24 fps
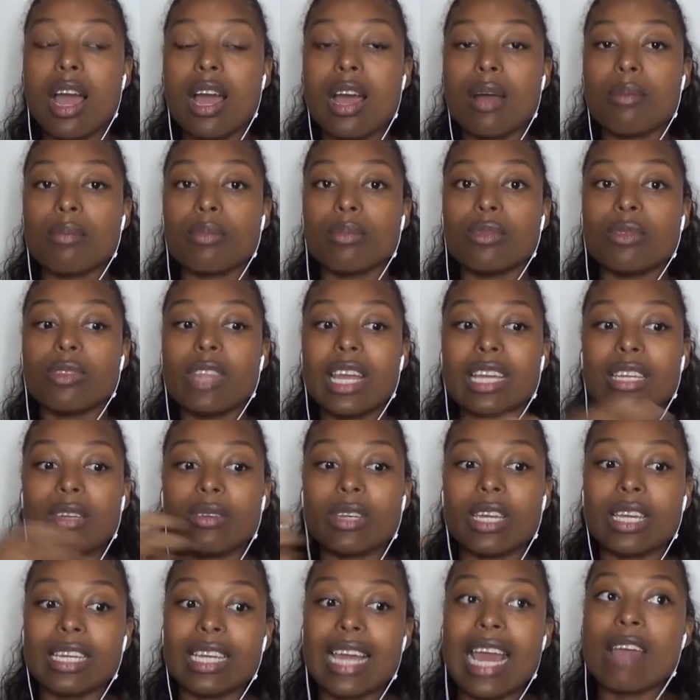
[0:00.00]

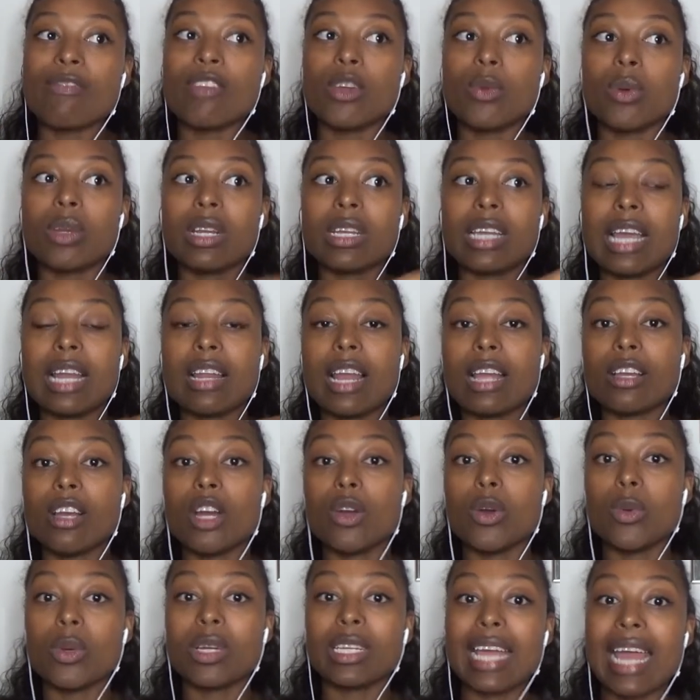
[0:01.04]
that you can get if you want to get
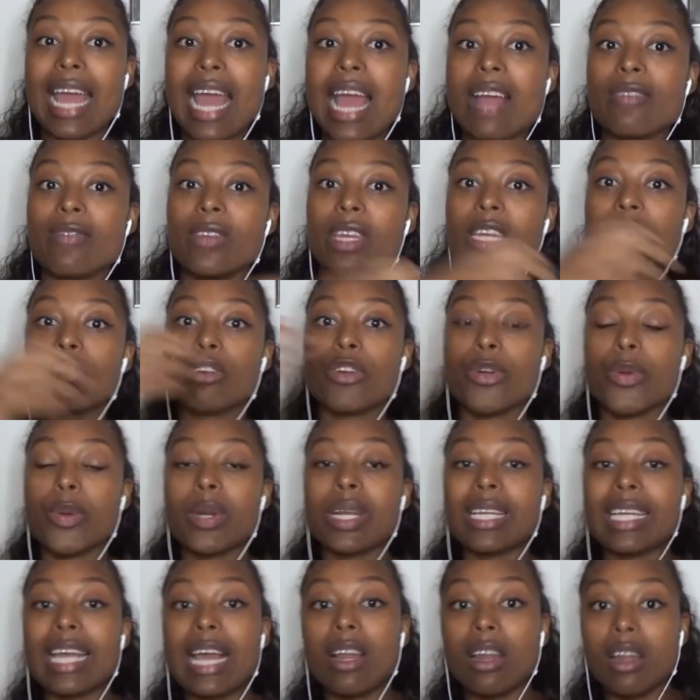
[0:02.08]
like, I want to get heavy or
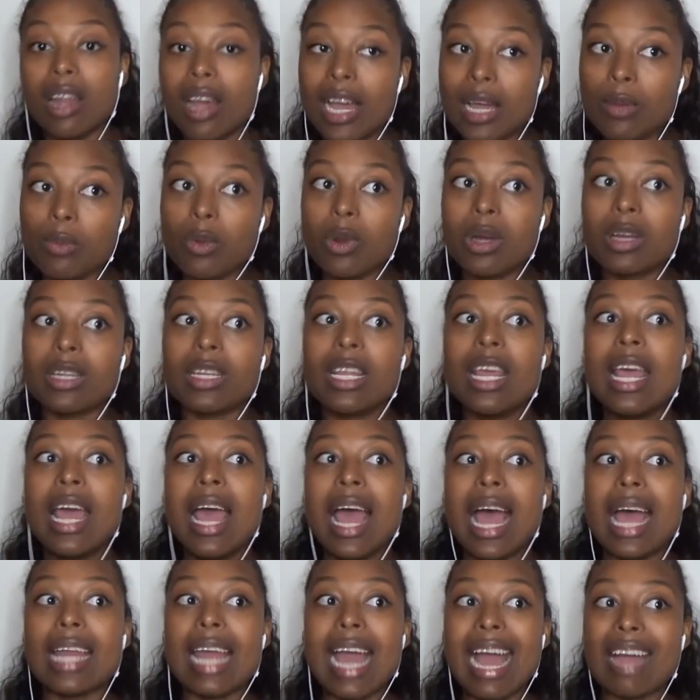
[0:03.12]
I want to get a light one.
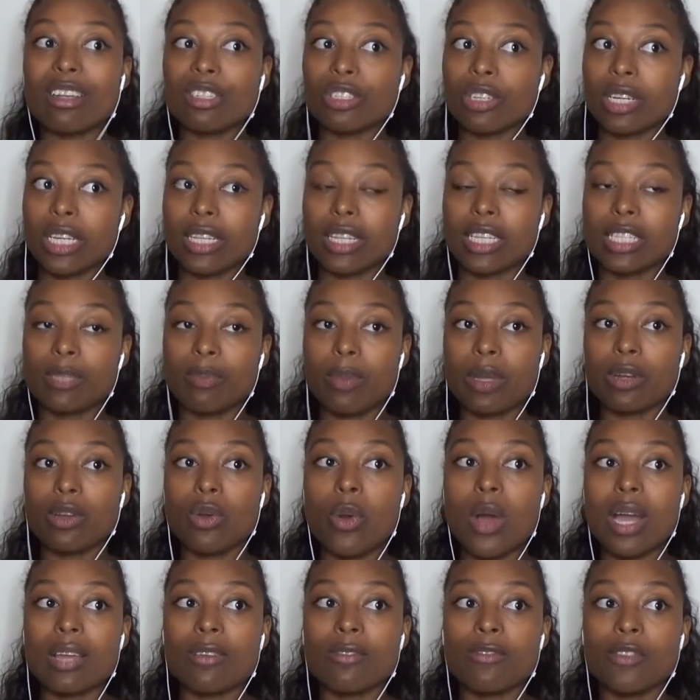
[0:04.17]
And actually there's
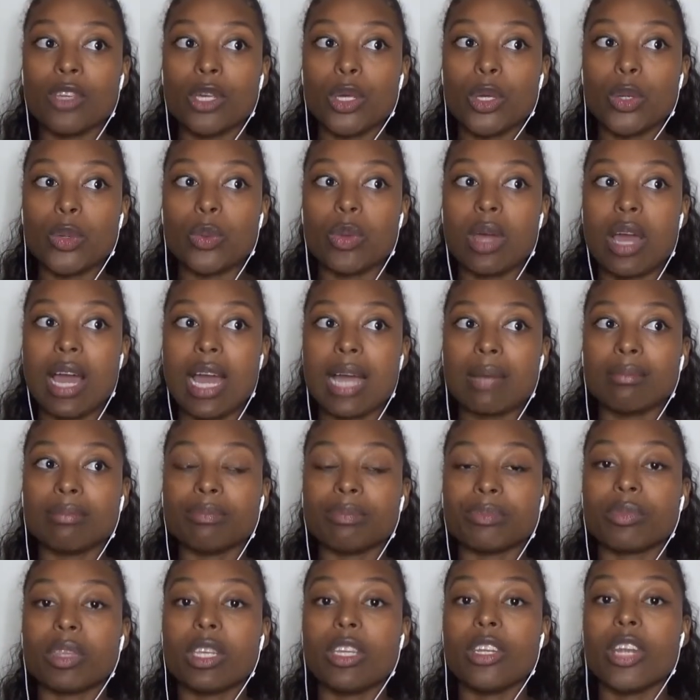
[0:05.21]
been quite a few,
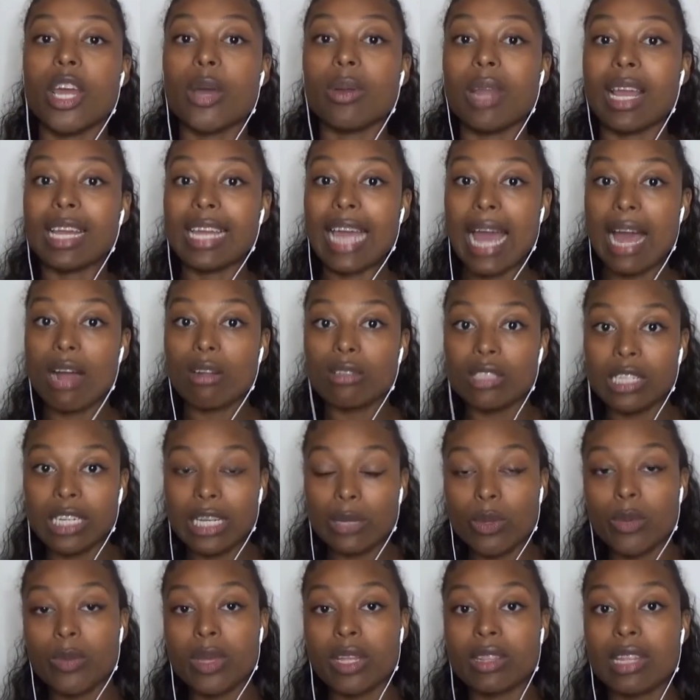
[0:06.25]
like
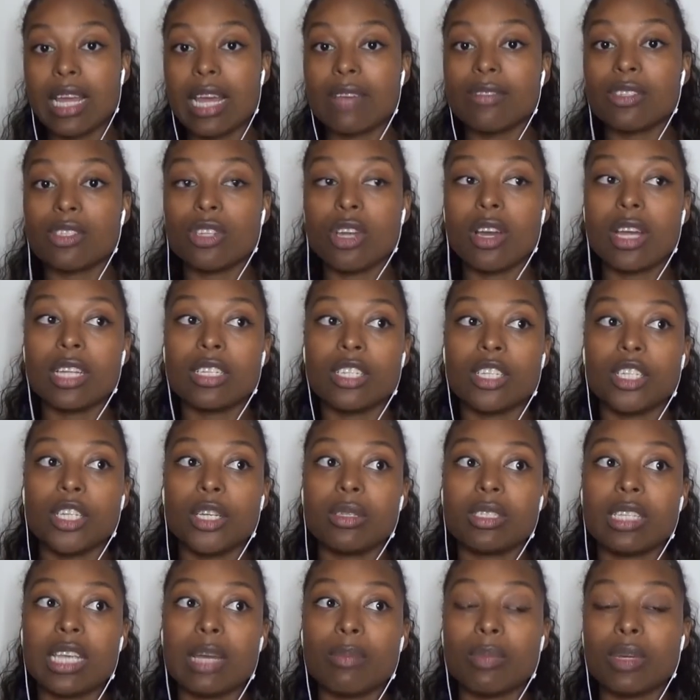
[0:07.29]
elderly women that have started
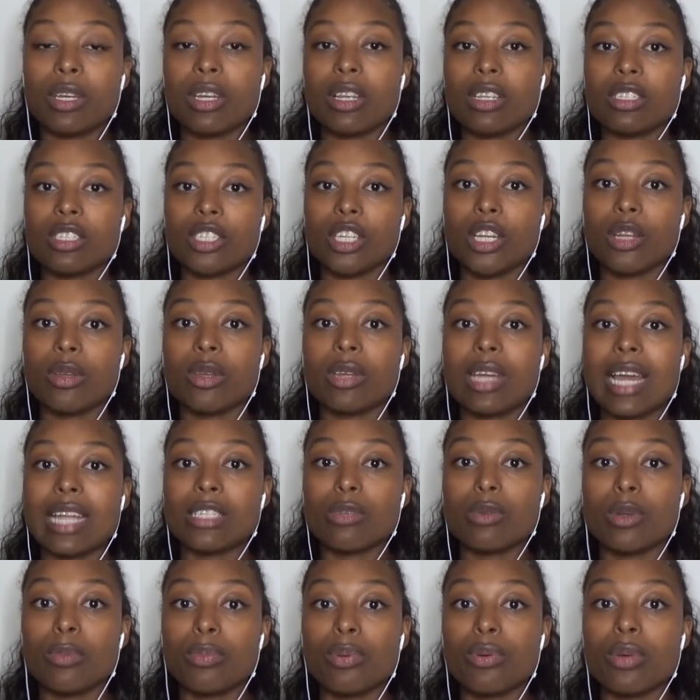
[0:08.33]
to use it, because, you
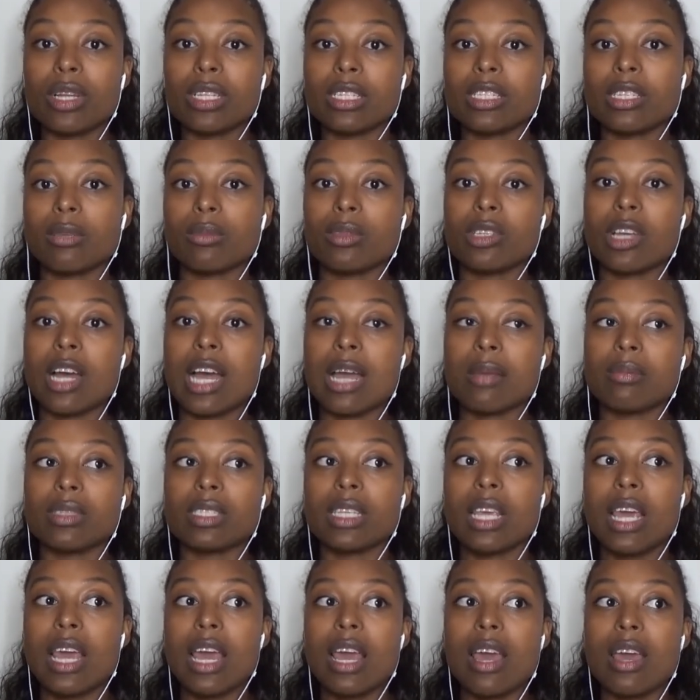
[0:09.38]
get to a point
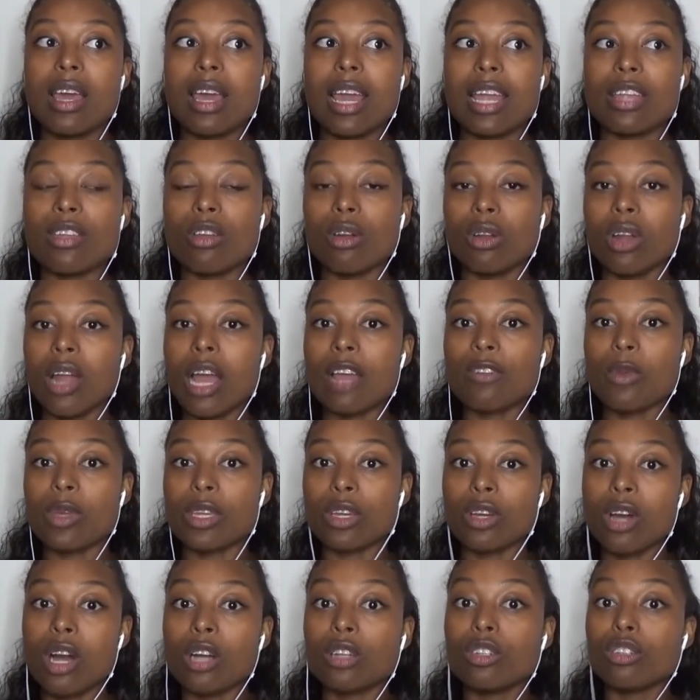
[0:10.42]
sometimes in your
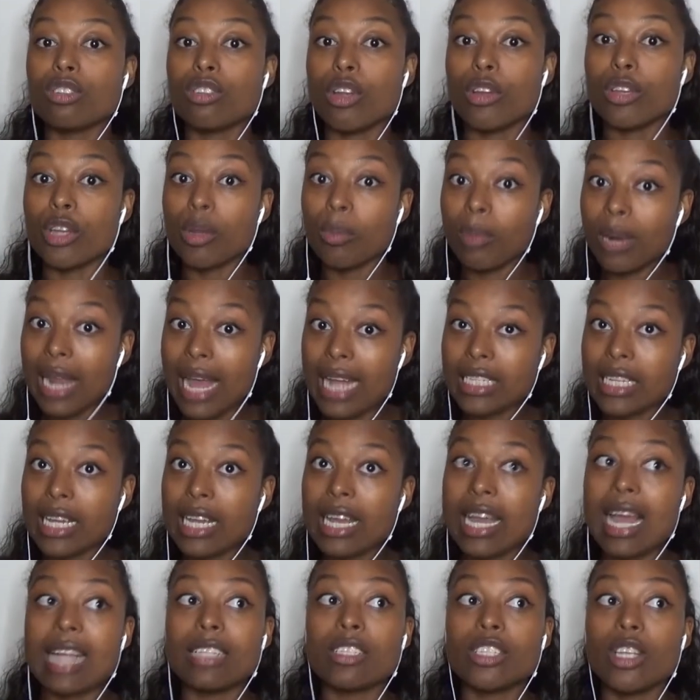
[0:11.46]
life when you can't control your
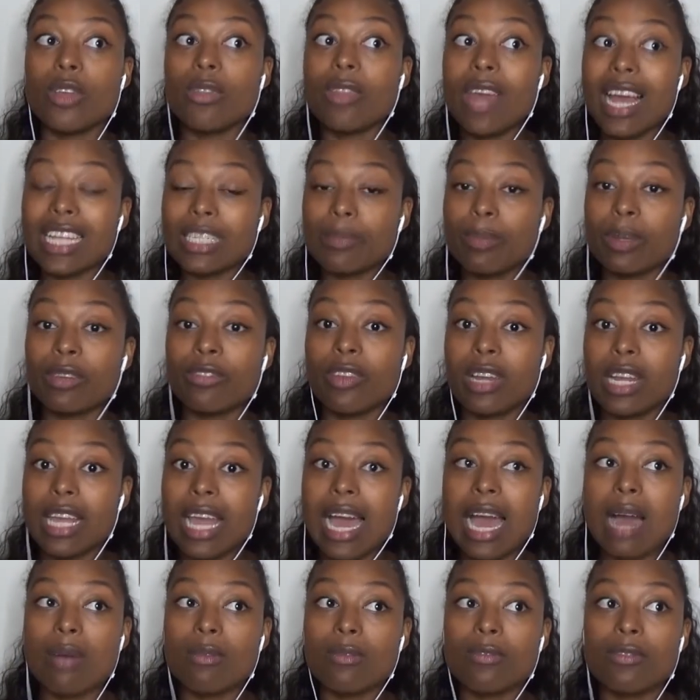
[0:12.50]
bladder. And so that's been
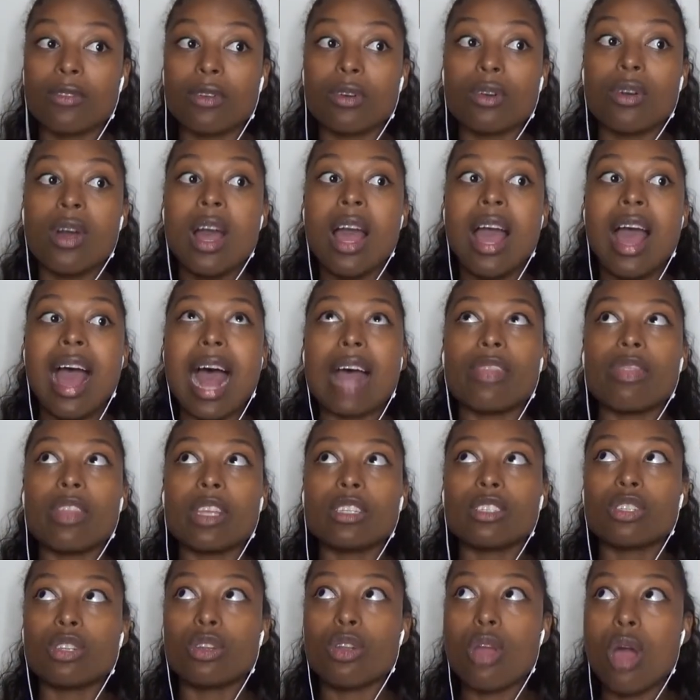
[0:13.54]
really helpful.
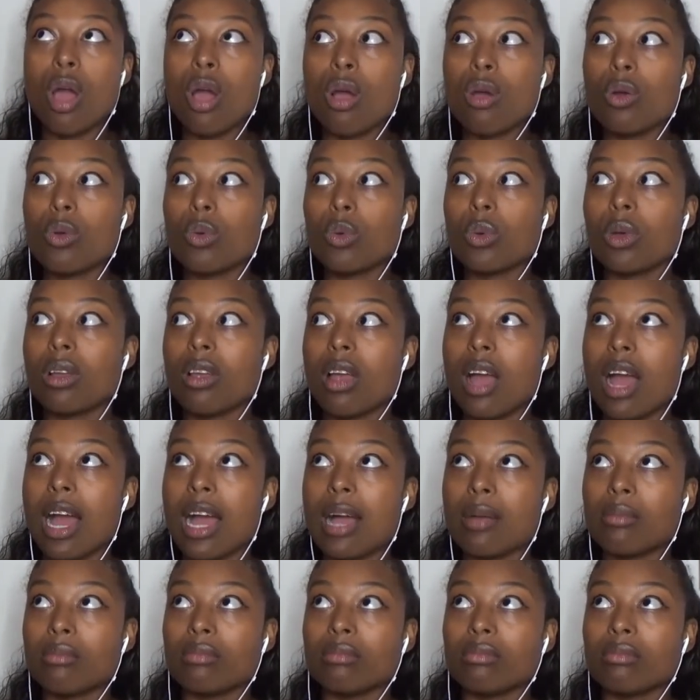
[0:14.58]
And there's no
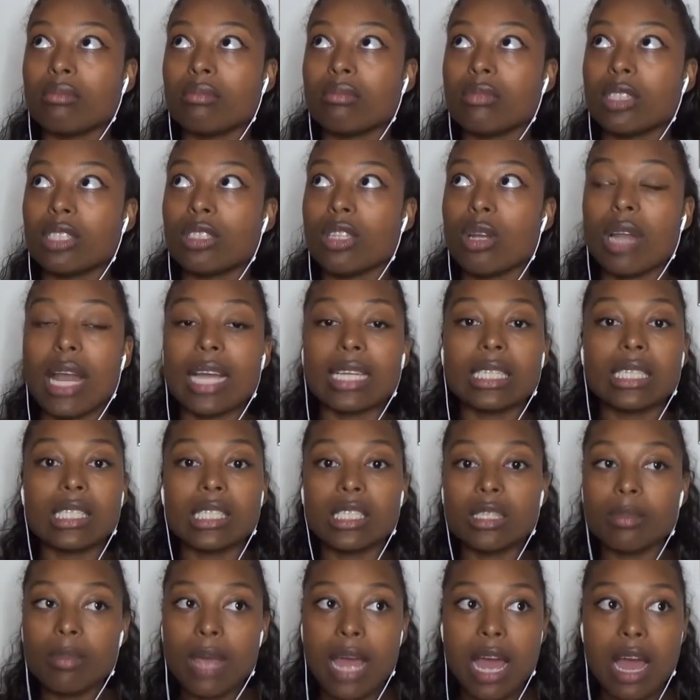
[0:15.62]

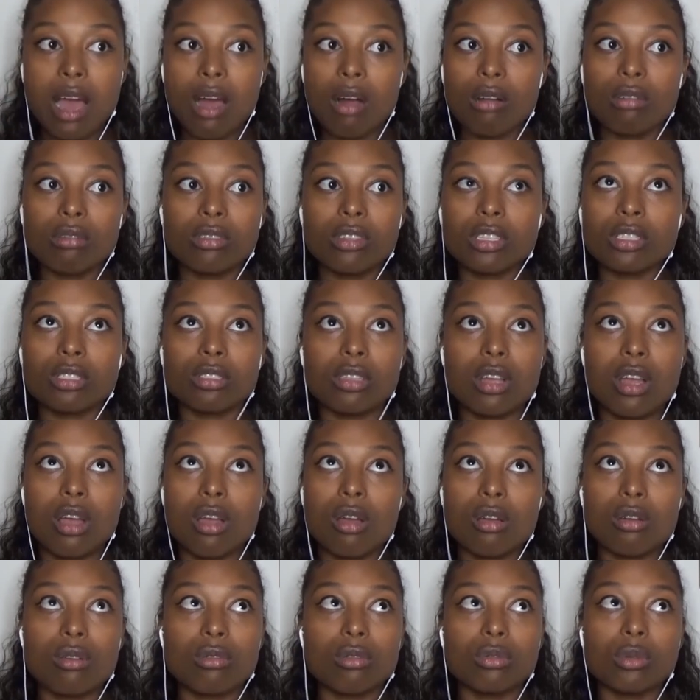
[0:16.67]
like smell, there's
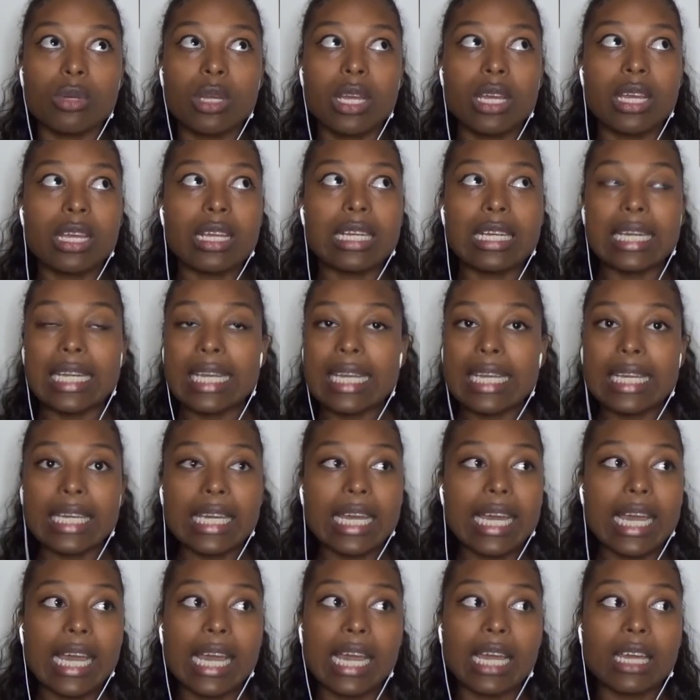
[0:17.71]
no
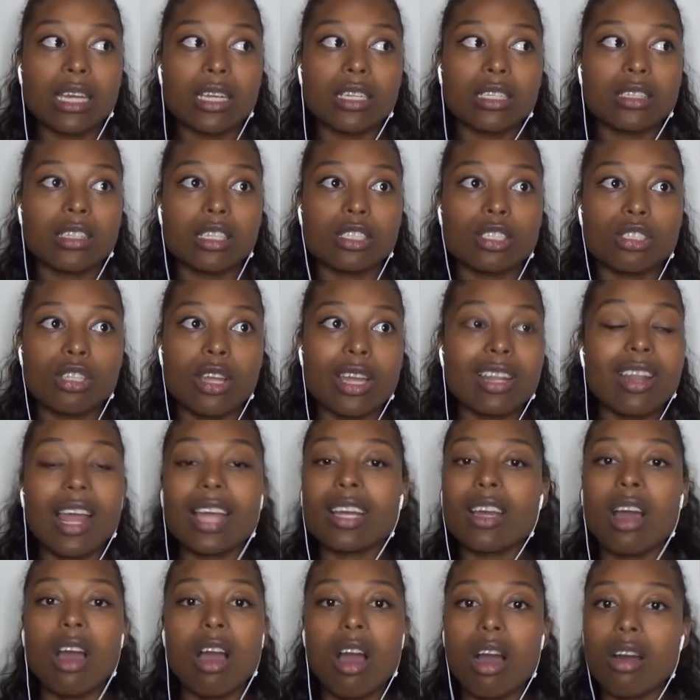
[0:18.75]
leaking, there's no
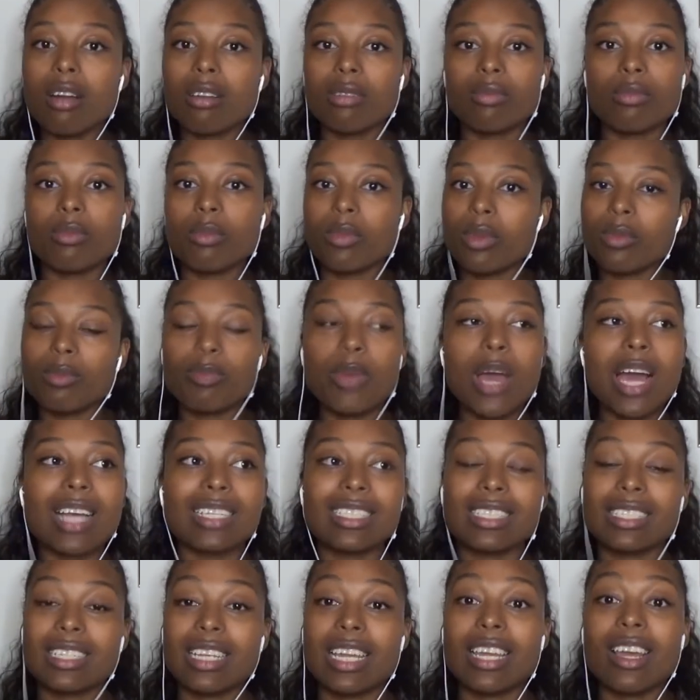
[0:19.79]
like,
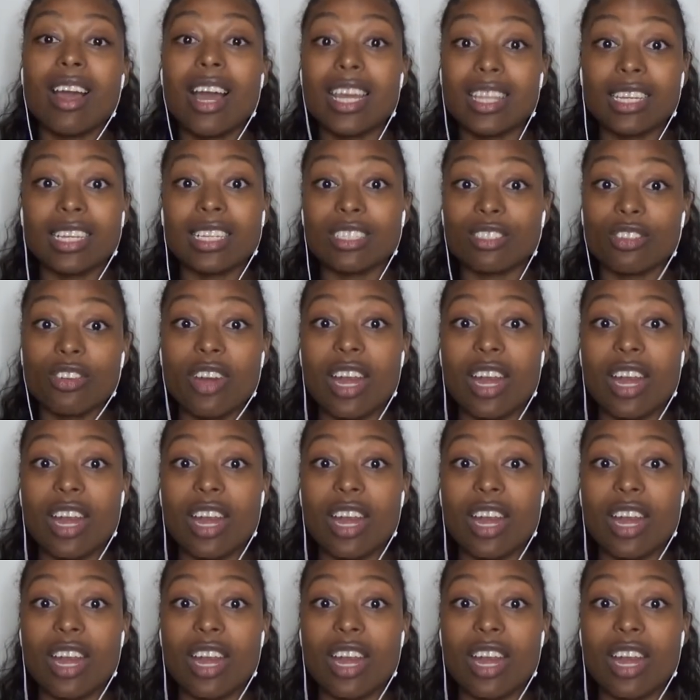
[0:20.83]
personally, I think it's great.